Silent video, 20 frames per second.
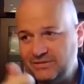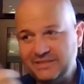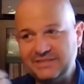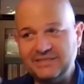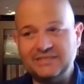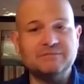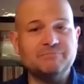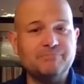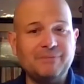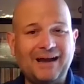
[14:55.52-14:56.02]
this
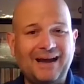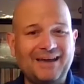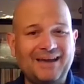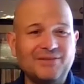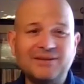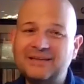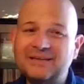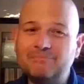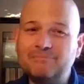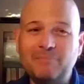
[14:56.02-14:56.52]
is, I
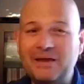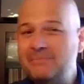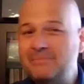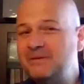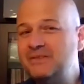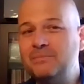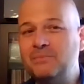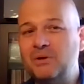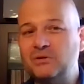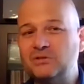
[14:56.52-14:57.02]
think, maybe
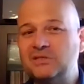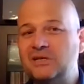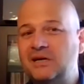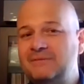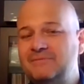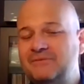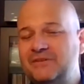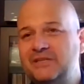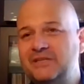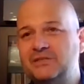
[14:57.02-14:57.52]
the most
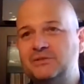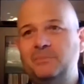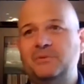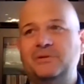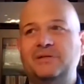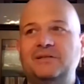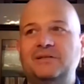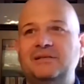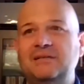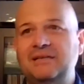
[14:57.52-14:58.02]
obvious,
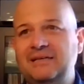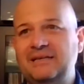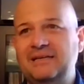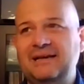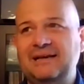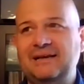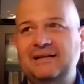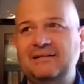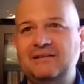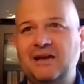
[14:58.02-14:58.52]
but
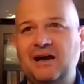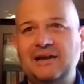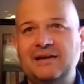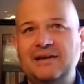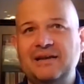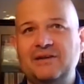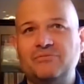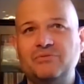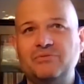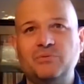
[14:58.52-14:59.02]
not
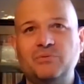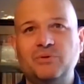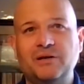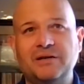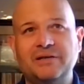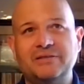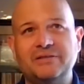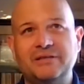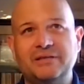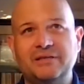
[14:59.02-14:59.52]
everyone,
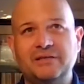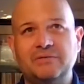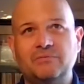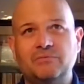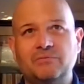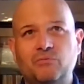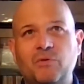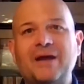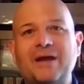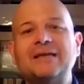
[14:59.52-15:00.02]
I think,
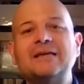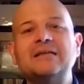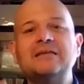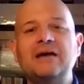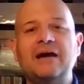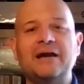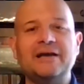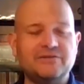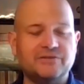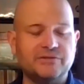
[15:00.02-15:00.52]

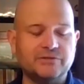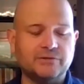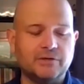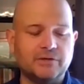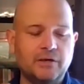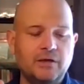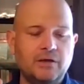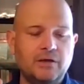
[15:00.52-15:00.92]
recognizes